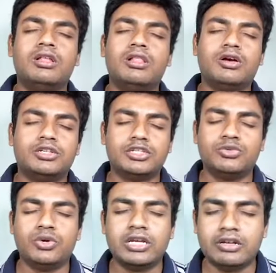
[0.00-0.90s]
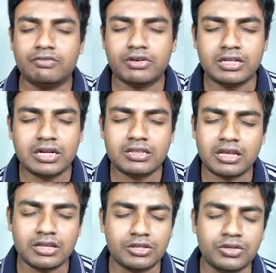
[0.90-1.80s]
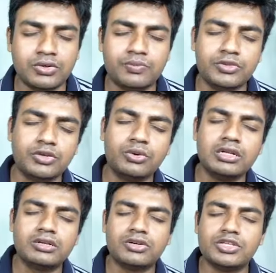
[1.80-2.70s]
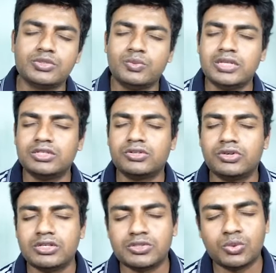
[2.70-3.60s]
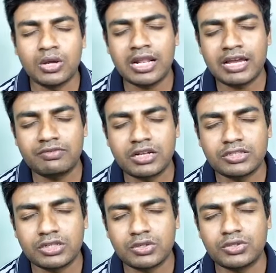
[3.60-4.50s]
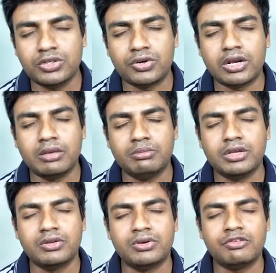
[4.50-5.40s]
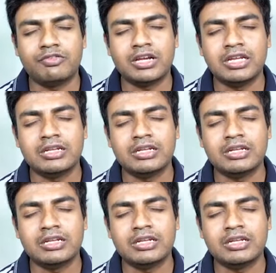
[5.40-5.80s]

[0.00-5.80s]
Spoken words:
Lord, You're doing it. For that, I thank You. You increase, we decrease through our life, let alone Your name be glorified.